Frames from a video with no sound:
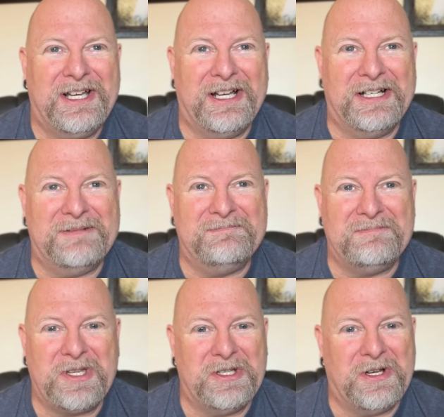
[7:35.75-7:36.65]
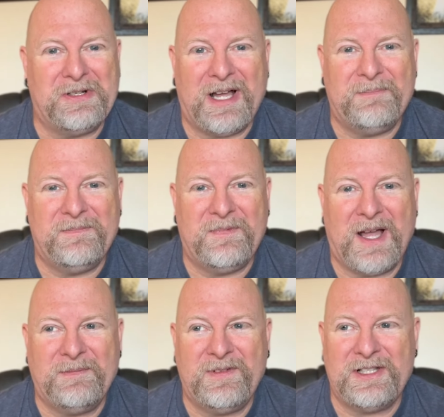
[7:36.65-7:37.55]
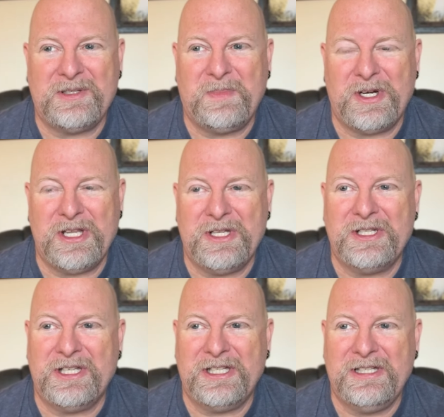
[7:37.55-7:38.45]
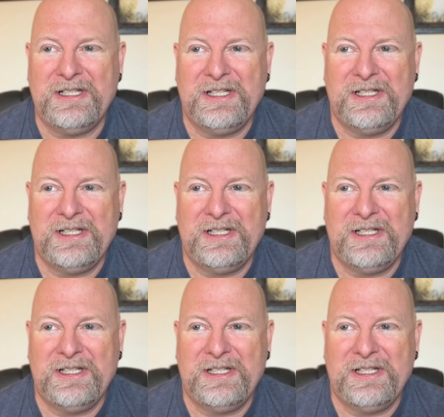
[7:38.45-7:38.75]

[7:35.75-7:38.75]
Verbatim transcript: um, you know, I'm I'm feeling pretty good,